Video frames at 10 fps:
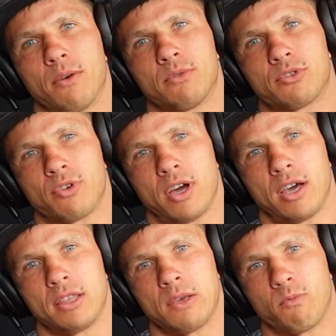I will
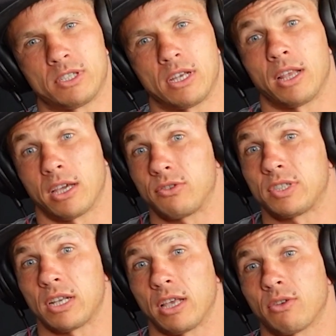try. Was there like you
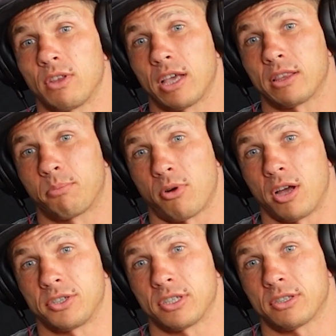said, like you like the
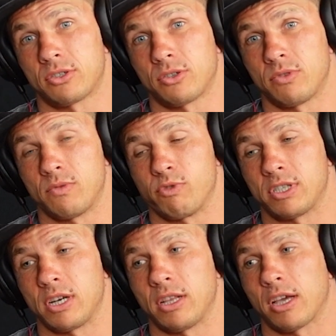project? So
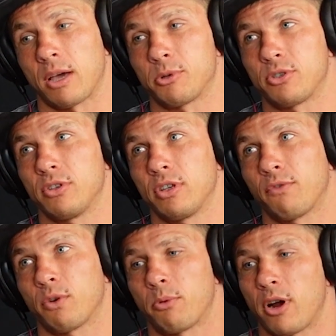was there like opportunity
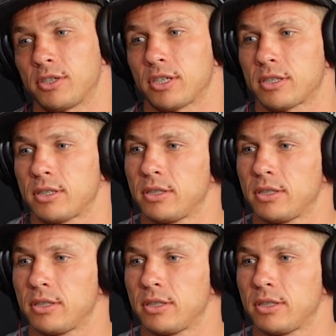for a project?